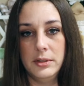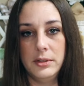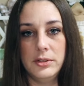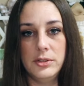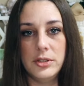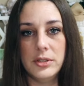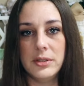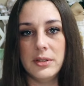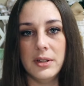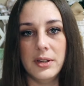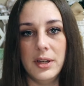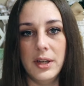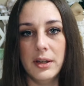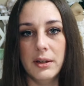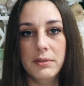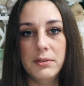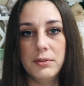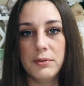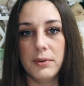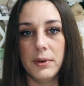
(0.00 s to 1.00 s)
just a
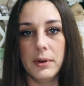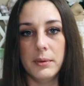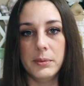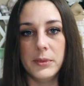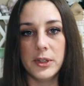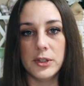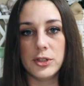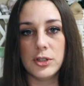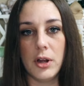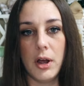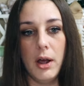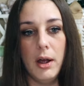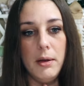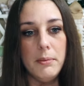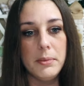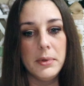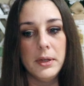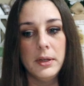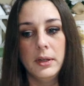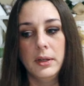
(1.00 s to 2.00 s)
gift from the
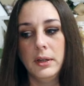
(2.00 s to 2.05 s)
shop.